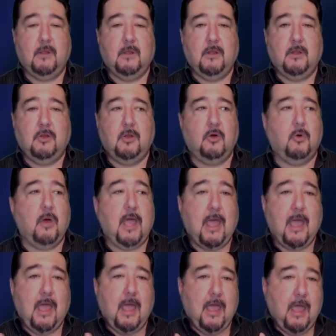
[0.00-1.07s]
No.
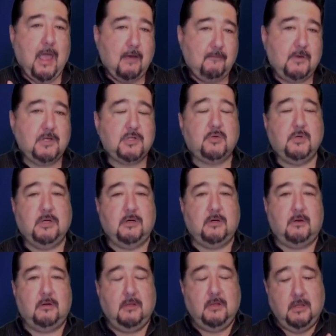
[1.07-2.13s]
Heaven is
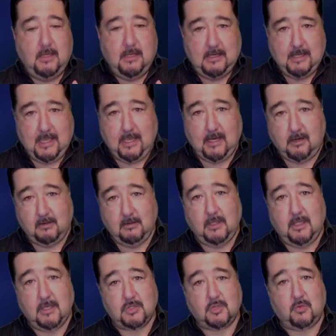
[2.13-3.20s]
real and hell
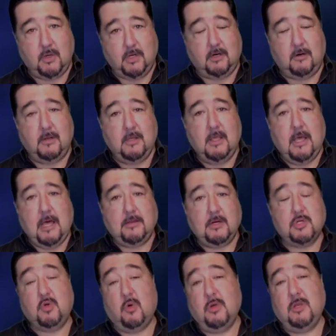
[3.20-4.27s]
is real. And
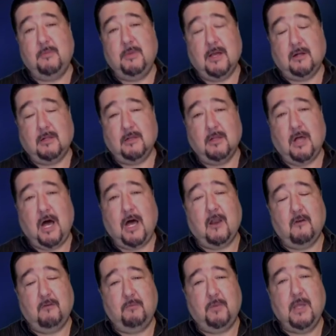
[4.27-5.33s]
there's going to be a lot
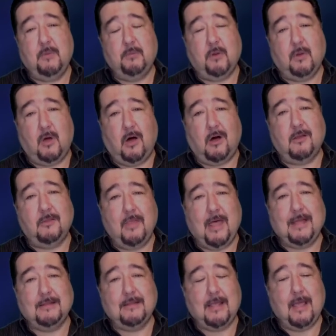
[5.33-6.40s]
of people on
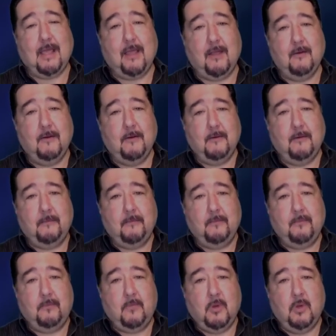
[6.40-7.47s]
that day
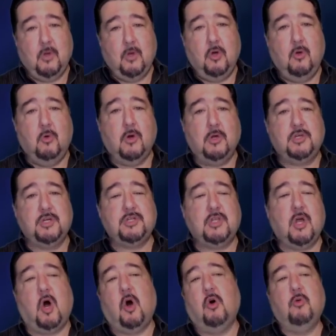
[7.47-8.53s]
who were just
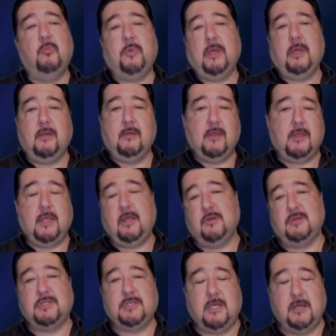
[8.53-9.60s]
hoping that they could
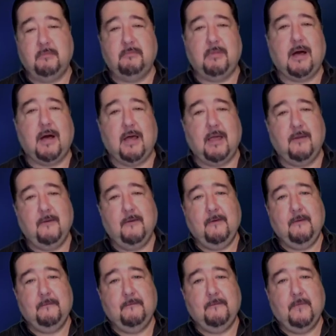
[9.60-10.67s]
skim by,
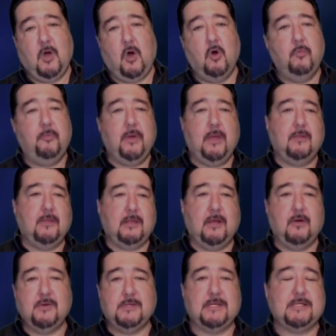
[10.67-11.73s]
hoping that there
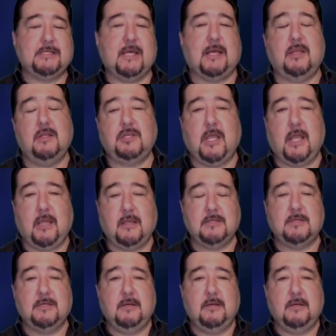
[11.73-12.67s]
was a second chance,